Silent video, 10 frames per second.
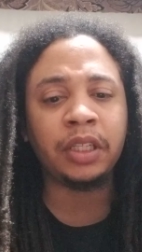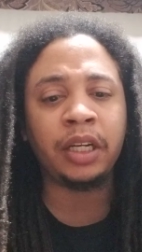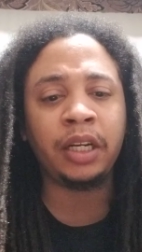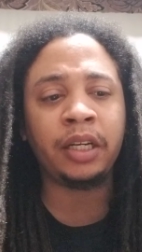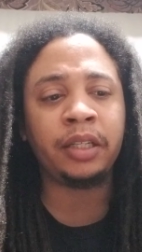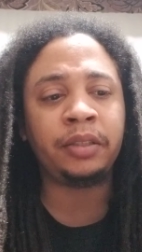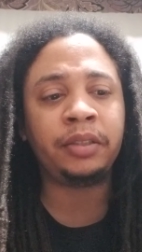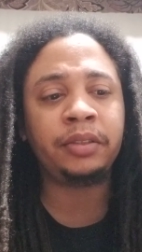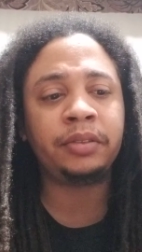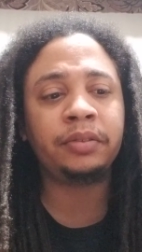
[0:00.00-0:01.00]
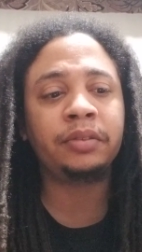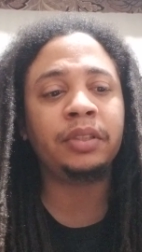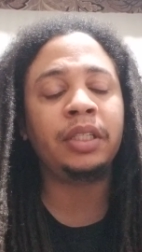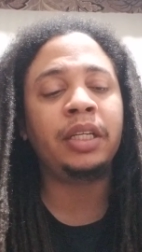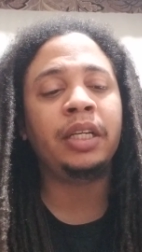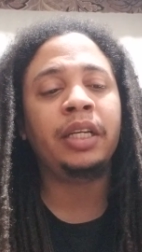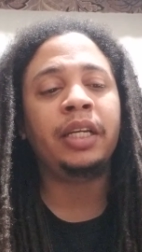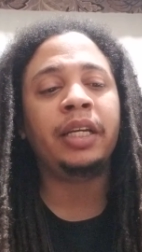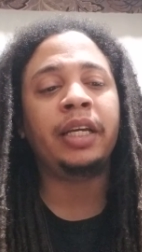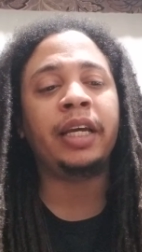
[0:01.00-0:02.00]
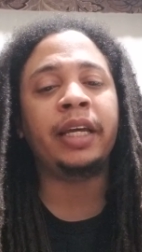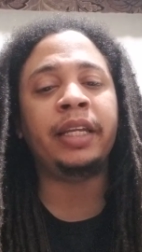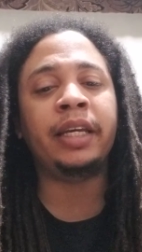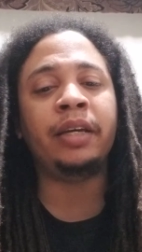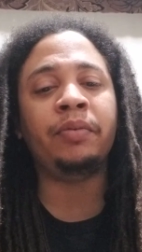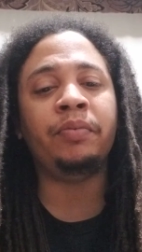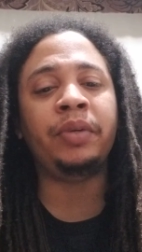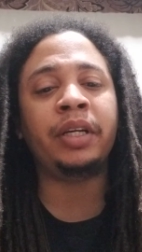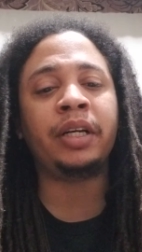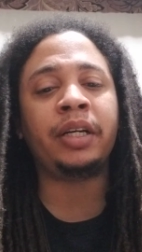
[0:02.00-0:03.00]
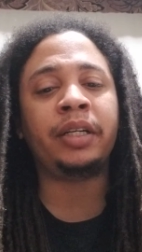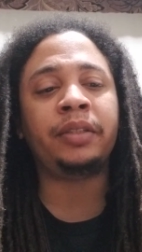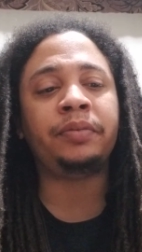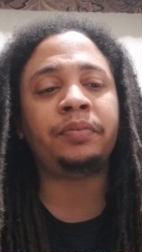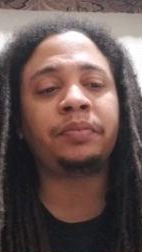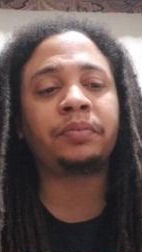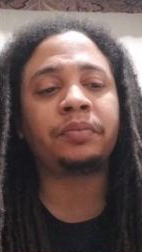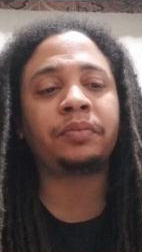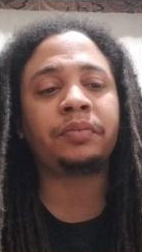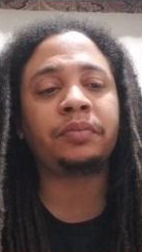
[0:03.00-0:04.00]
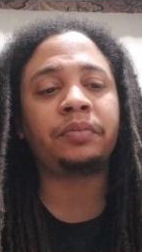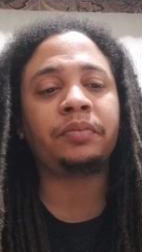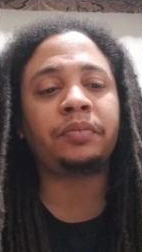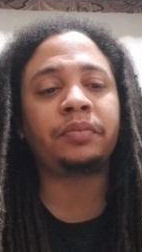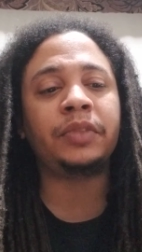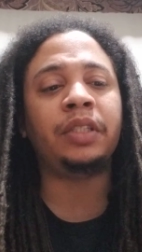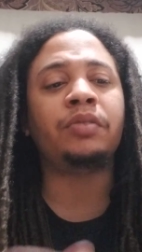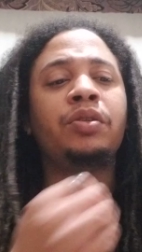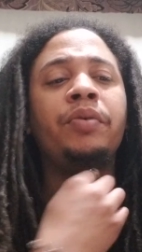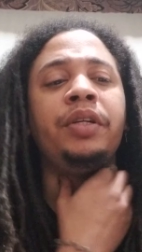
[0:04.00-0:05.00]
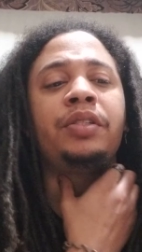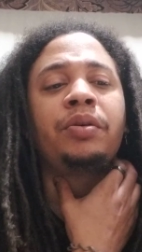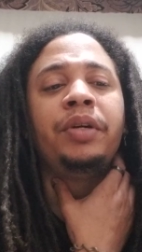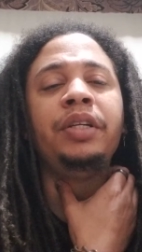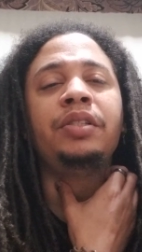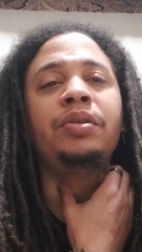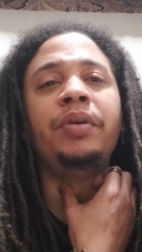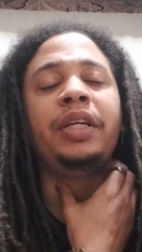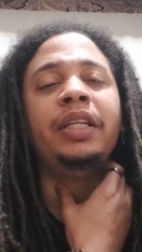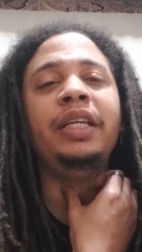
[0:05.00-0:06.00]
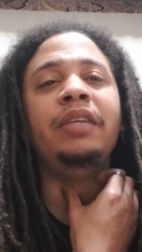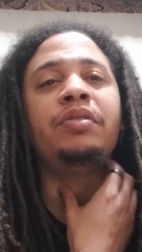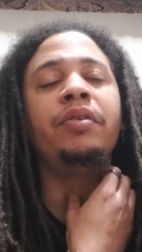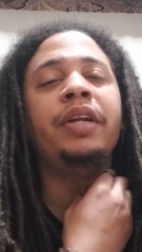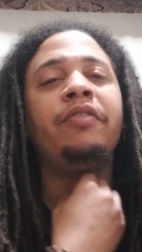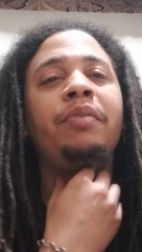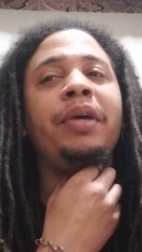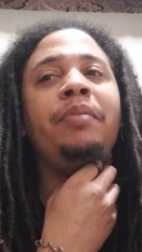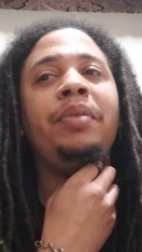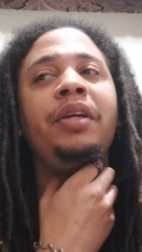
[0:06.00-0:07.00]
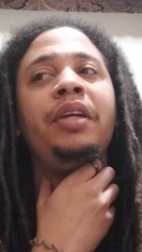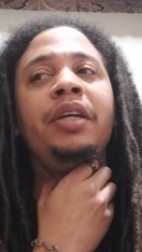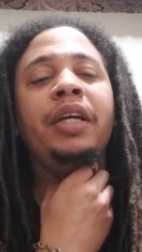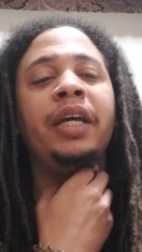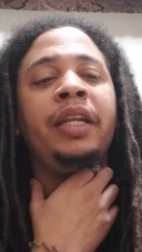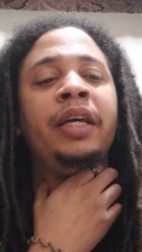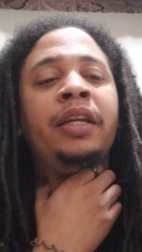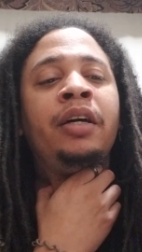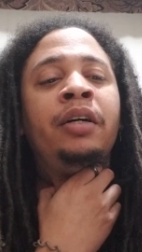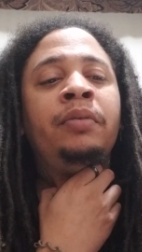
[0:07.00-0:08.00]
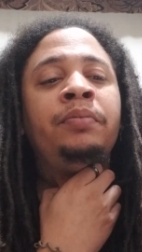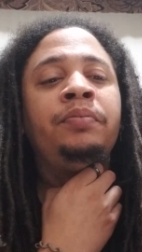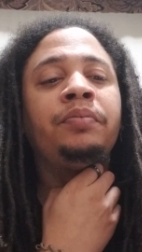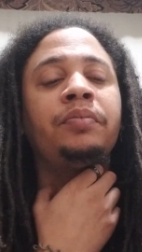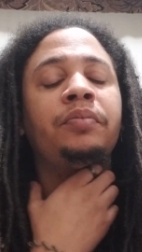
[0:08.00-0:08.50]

uh and then we uh you know Tory Tory Tory leaves or whatever it may be, and then um